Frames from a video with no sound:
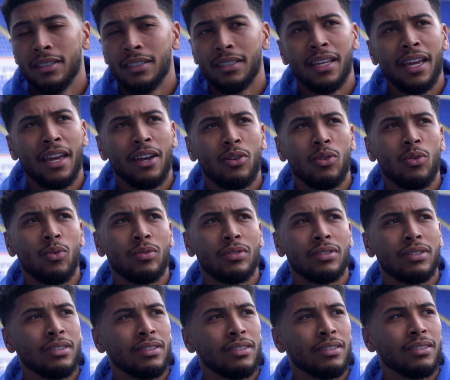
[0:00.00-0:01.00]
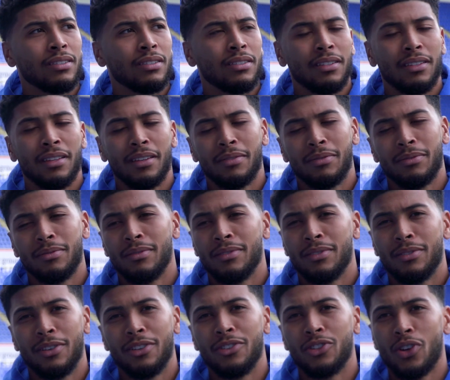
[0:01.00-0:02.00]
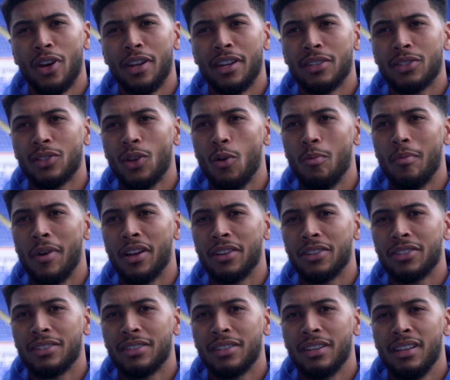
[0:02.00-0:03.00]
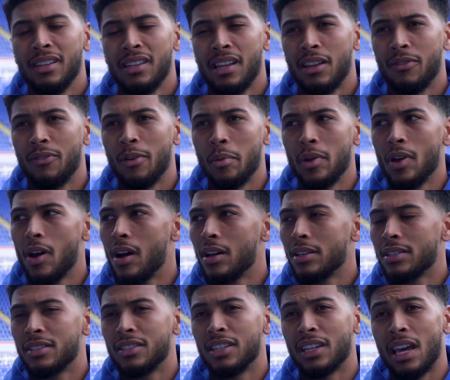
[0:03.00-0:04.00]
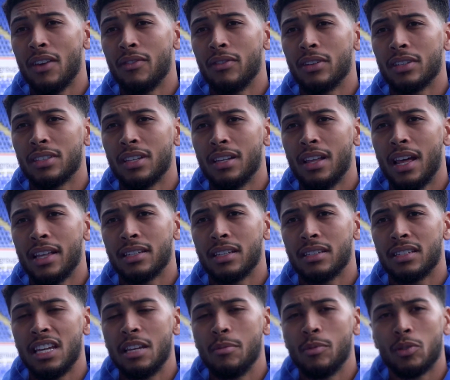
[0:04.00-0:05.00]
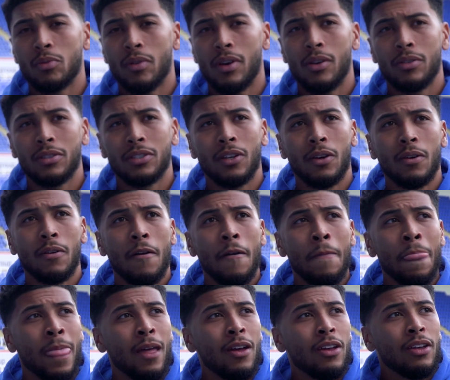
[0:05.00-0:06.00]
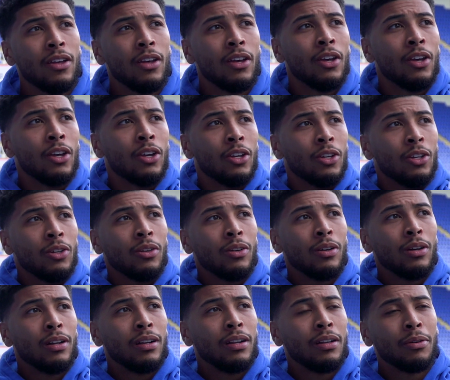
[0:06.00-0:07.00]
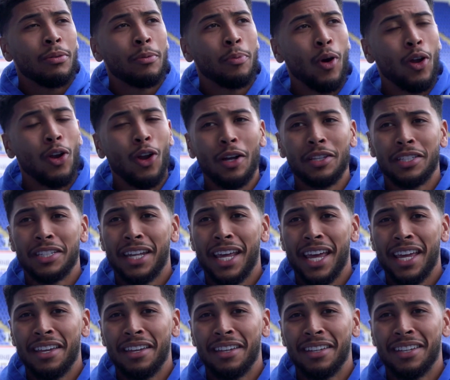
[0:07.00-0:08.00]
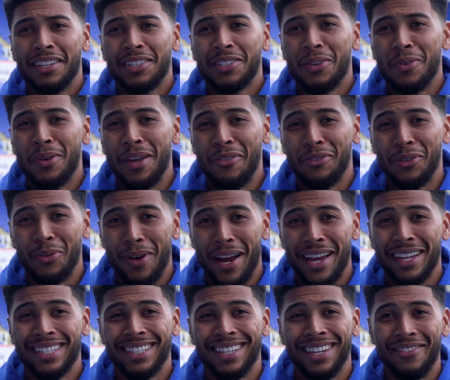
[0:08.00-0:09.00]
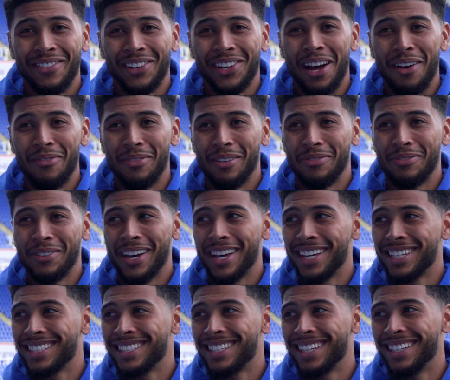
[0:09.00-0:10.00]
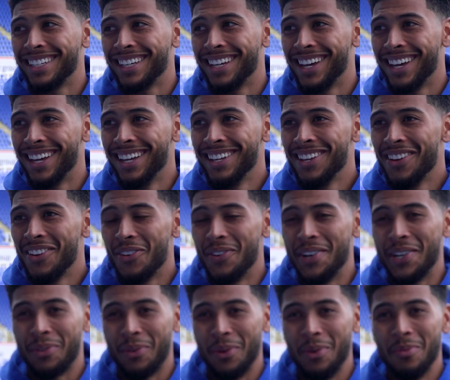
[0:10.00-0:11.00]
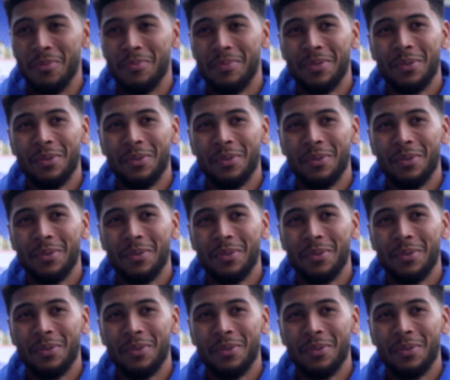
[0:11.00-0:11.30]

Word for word: Yeah, of course, just enjoying it so much. I think we are together as a team as well. So we put a lot in today, so we have to rest and recover first and uh, regroup,